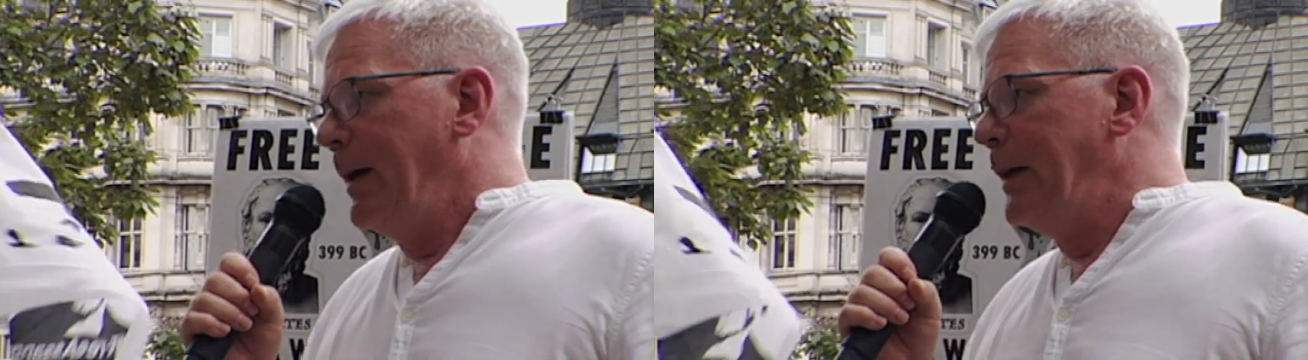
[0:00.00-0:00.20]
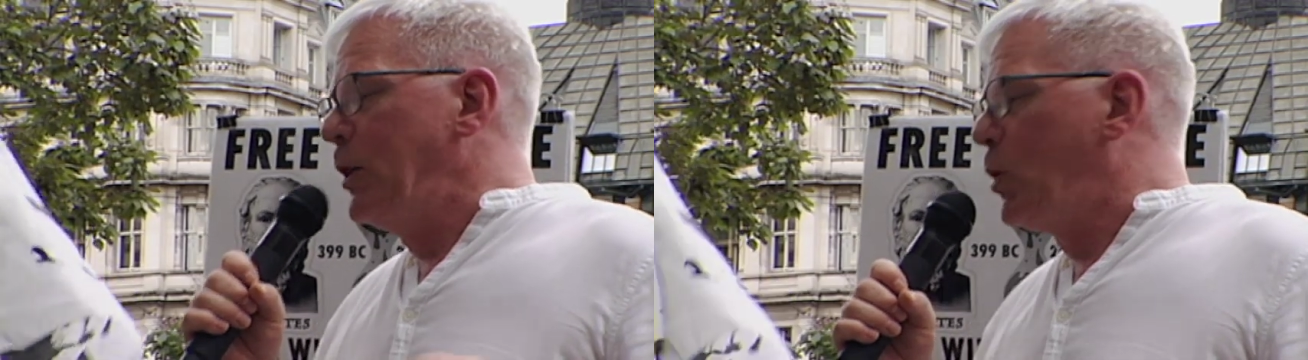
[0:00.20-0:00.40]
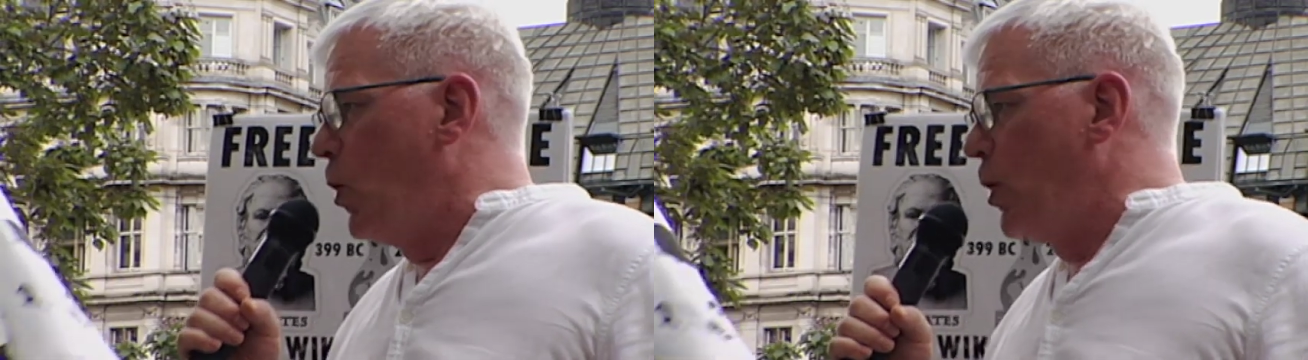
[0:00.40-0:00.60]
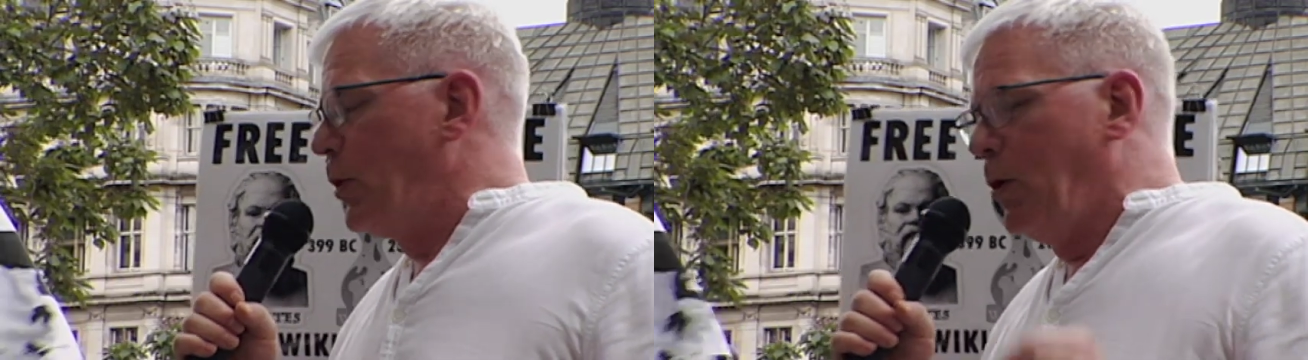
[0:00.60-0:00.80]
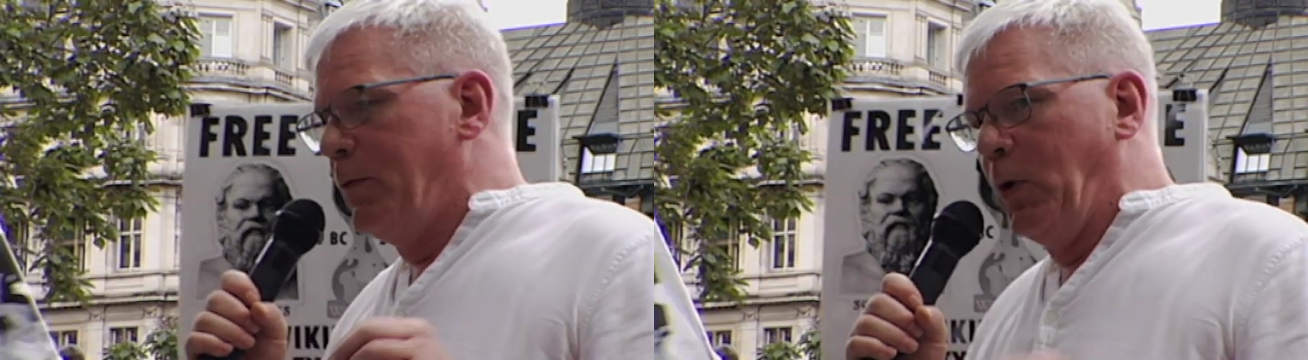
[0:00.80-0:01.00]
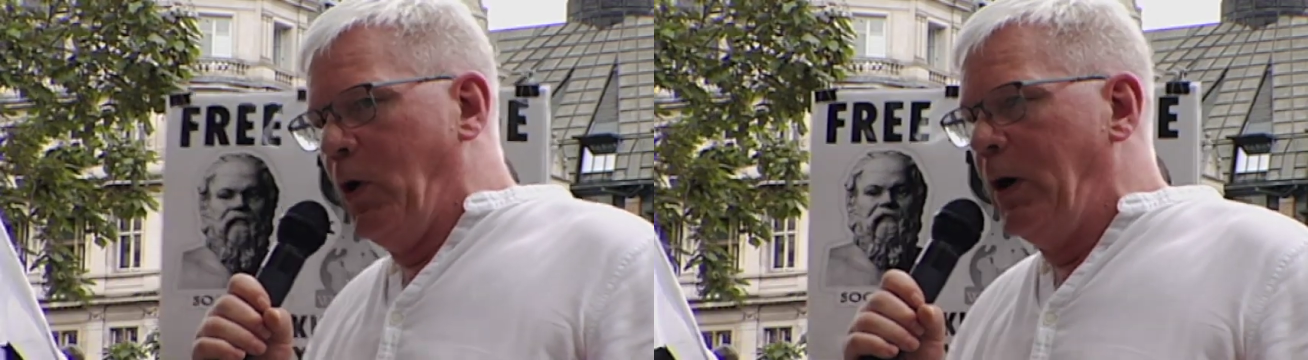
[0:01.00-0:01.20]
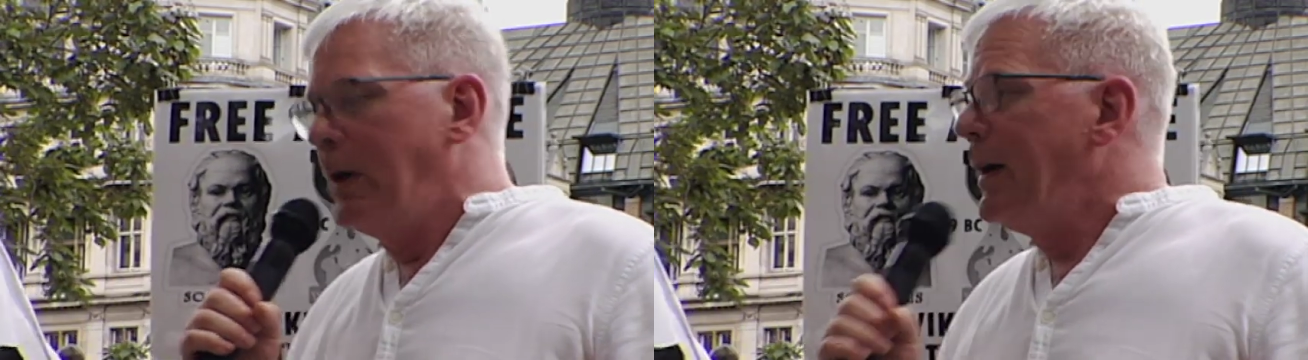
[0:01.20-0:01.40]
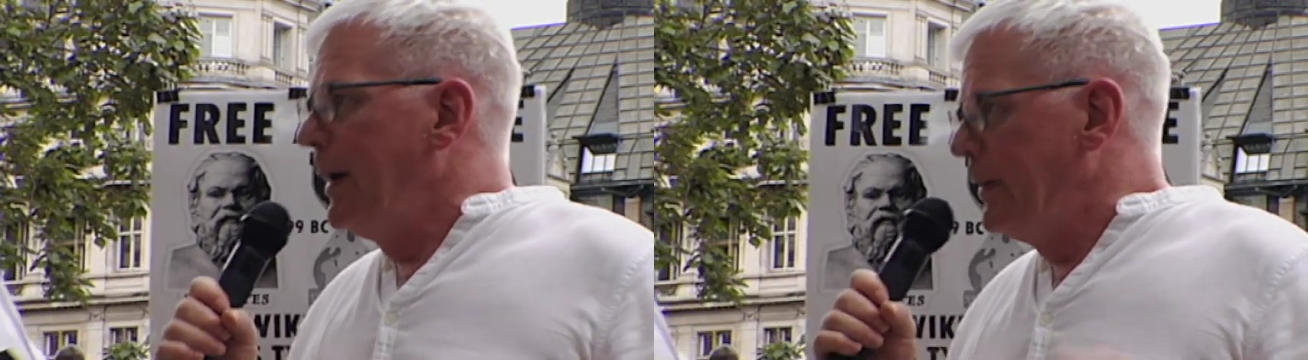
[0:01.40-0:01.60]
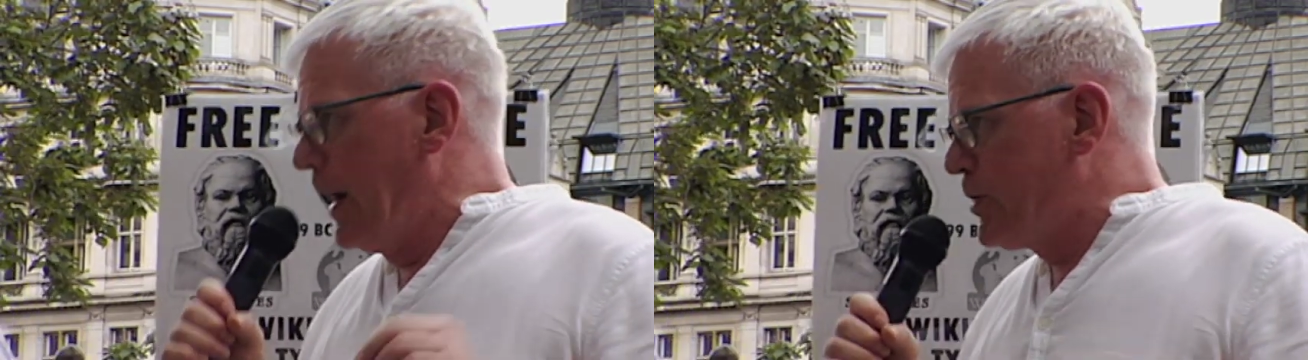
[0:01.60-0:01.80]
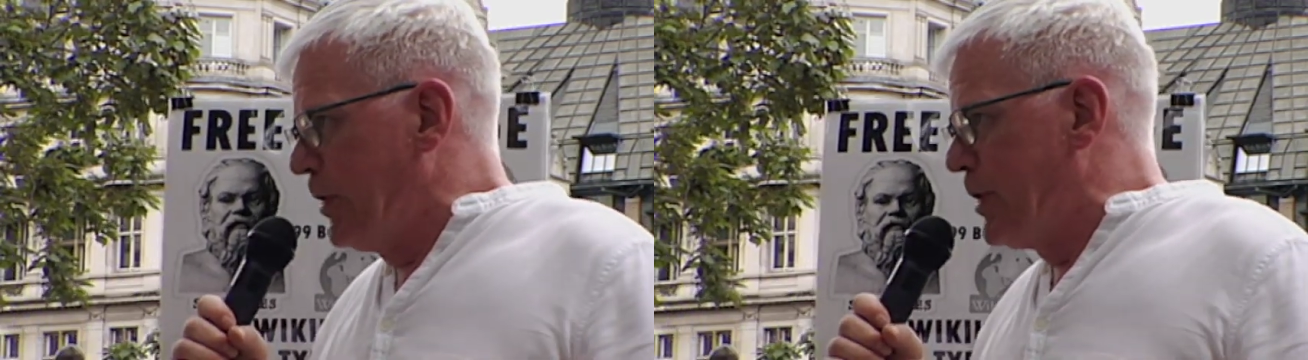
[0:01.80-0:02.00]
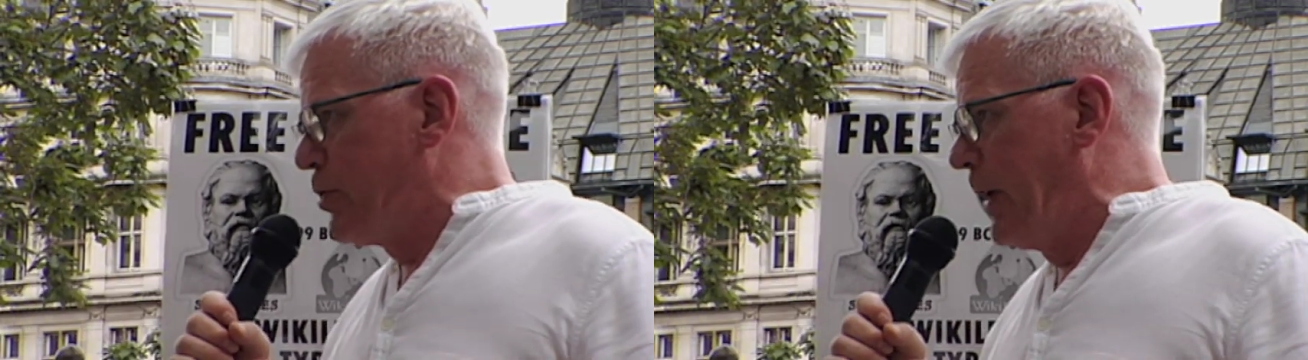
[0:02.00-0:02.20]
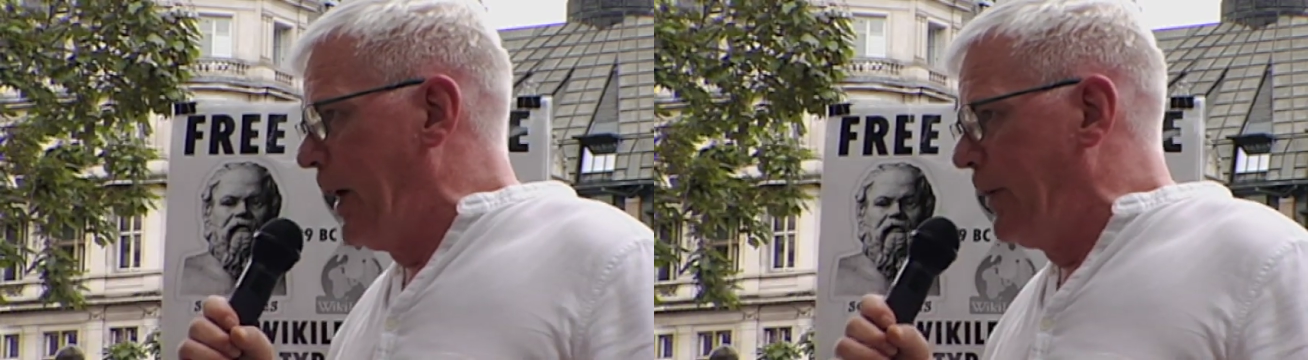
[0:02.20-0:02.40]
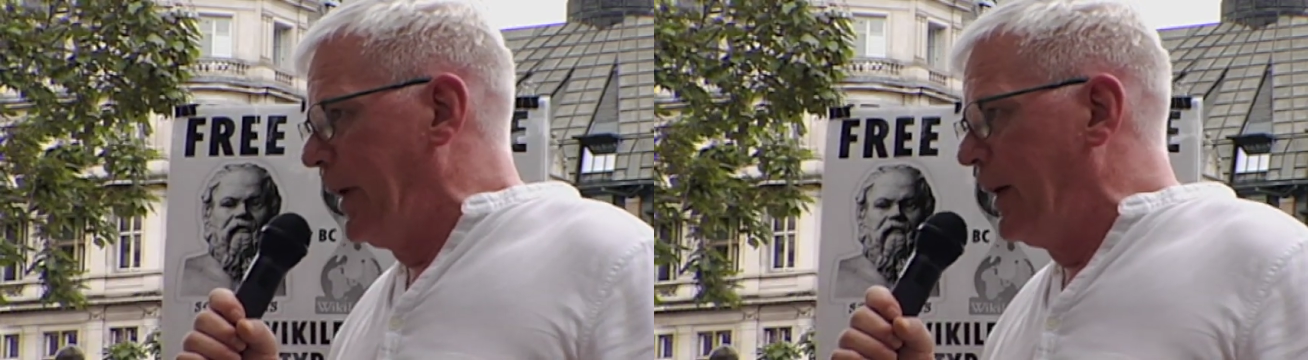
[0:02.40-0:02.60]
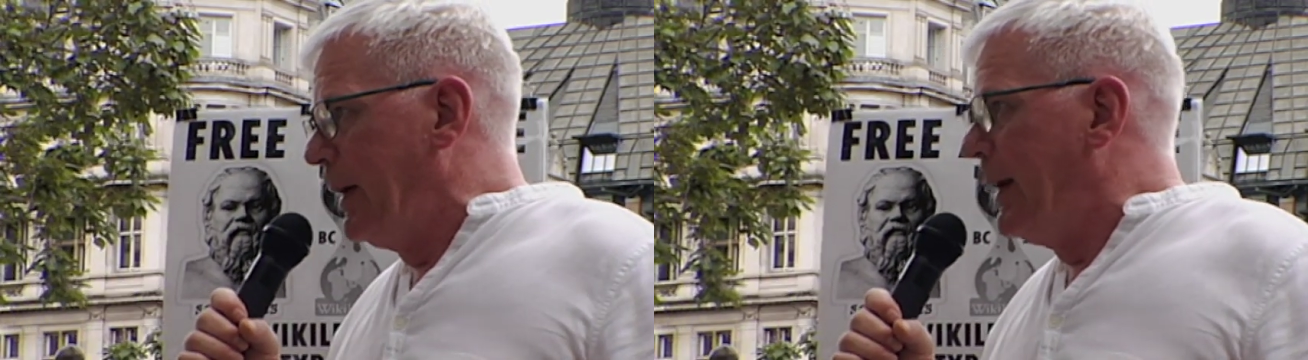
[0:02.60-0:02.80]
in the court of law, in the extradition hearing,